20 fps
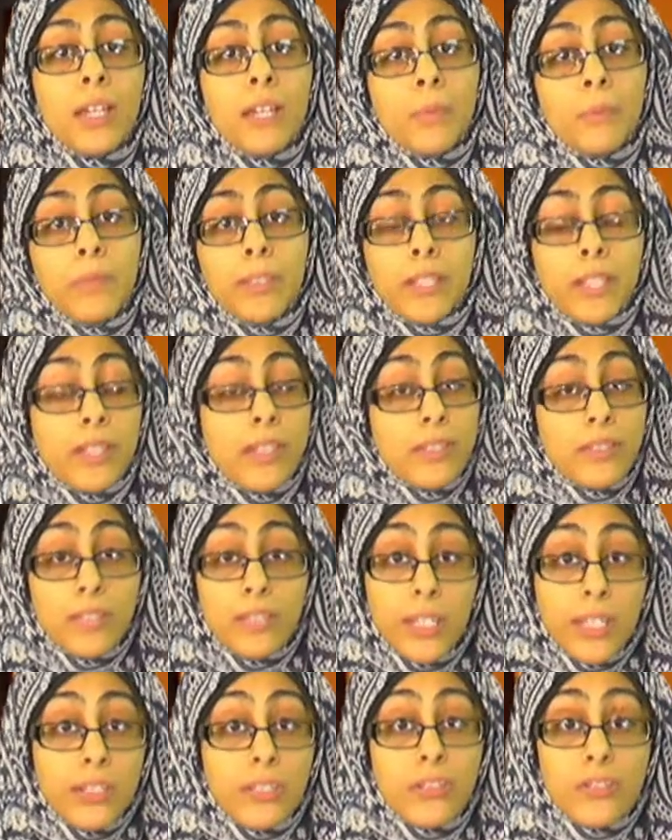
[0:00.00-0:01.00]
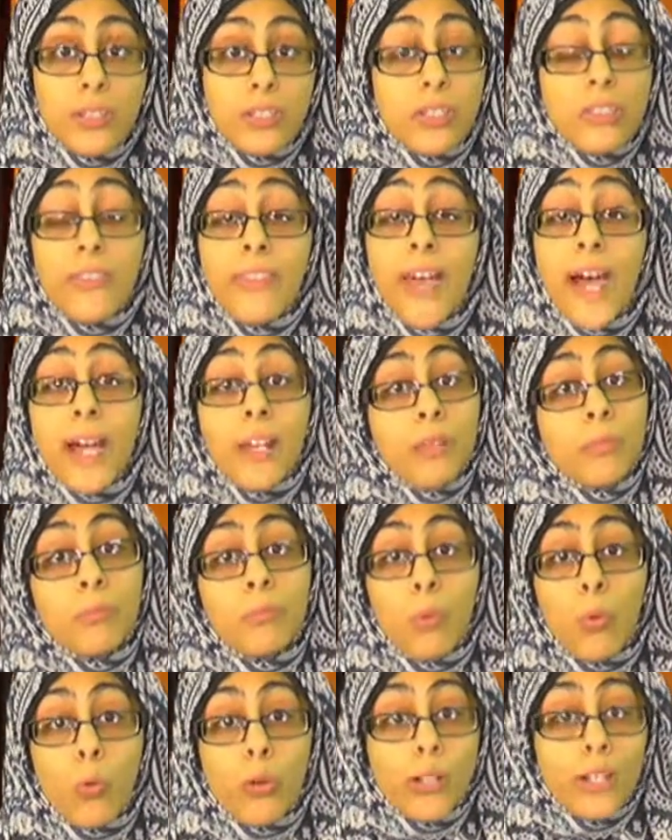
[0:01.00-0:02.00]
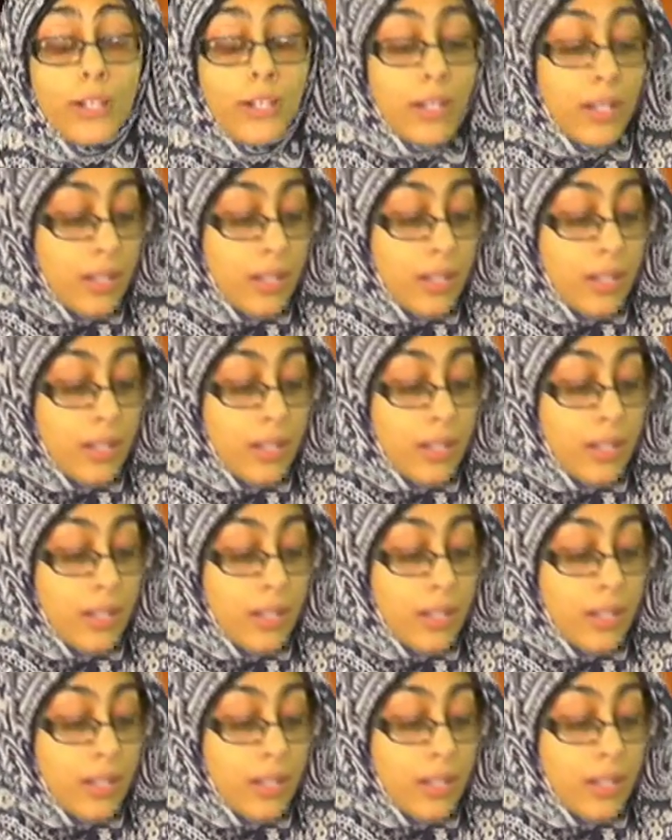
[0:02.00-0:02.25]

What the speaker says: because it's just that important.